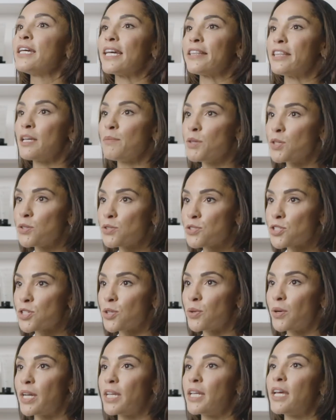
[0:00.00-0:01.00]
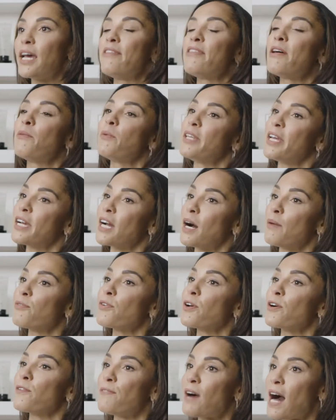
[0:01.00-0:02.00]
Get them used to it, and then when they come
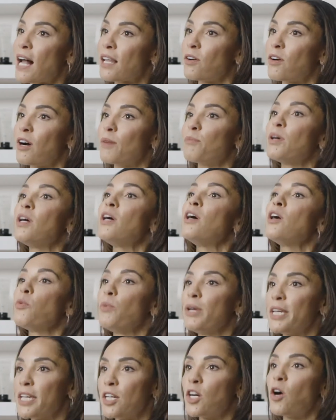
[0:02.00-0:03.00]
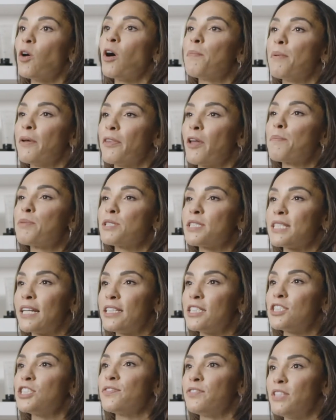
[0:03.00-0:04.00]
for their follow-up, we can go up on that
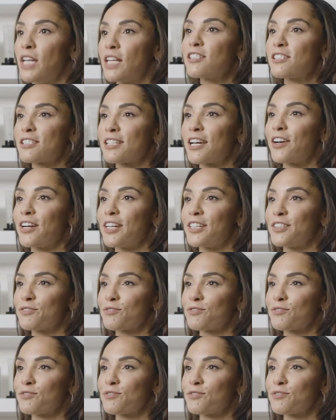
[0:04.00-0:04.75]
percentage if necessary.